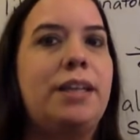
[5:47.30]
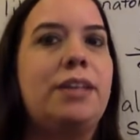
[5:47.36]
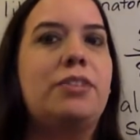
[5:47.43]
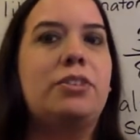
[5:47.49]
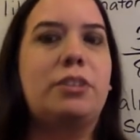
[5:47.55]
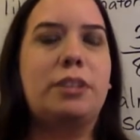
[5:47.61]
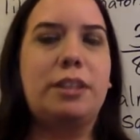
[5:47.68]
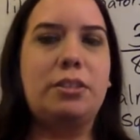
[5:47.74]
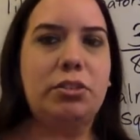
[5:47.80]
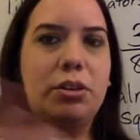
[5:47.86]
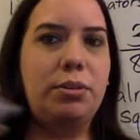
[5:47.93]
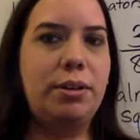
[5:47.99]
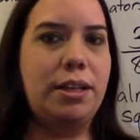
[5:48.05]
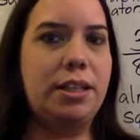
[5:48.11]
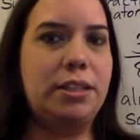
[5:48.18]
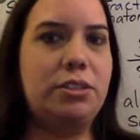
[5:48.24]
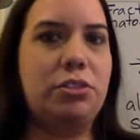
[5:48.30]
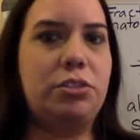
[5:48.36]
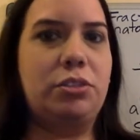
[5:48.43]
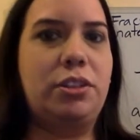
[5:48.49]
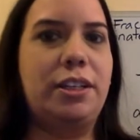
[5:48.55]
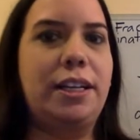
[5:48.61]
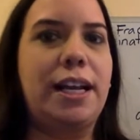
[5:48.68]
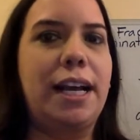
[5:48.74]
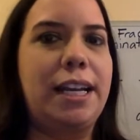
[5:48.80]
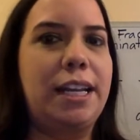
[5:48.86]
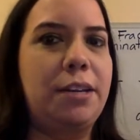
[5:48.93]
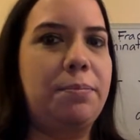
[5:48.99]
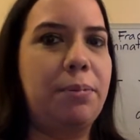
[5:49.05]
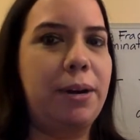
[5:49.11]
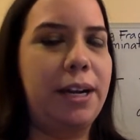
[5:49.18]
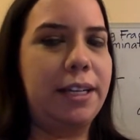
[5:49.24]
So let's go on to the
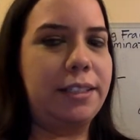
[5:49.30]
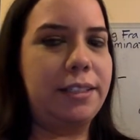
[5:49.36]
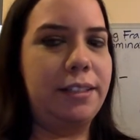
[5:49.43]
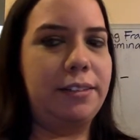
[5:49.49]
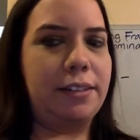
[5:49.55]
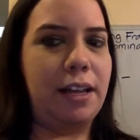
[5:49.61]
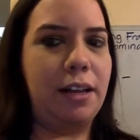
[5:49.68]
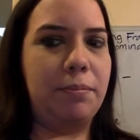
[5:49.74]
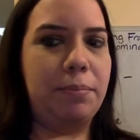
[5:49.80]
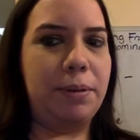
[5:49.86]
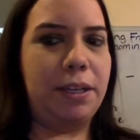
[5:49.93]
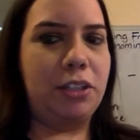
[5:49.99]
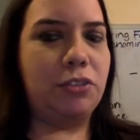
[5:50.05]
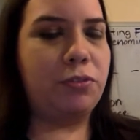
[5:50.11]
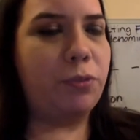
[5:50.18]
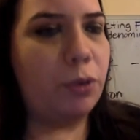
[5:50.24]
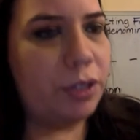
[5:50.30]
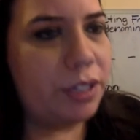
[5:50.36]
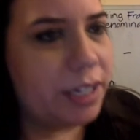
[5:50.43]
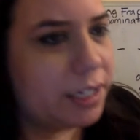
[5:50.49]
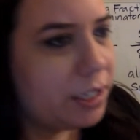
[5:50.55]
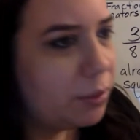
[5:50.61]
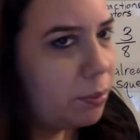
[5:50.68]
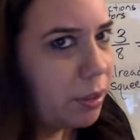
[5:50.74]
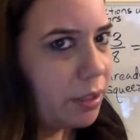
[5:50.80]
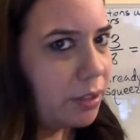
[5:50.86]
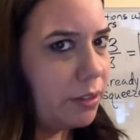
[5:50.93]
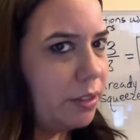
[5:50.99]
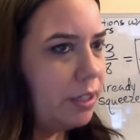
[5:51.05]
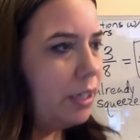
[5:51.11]
guided practice on page 491.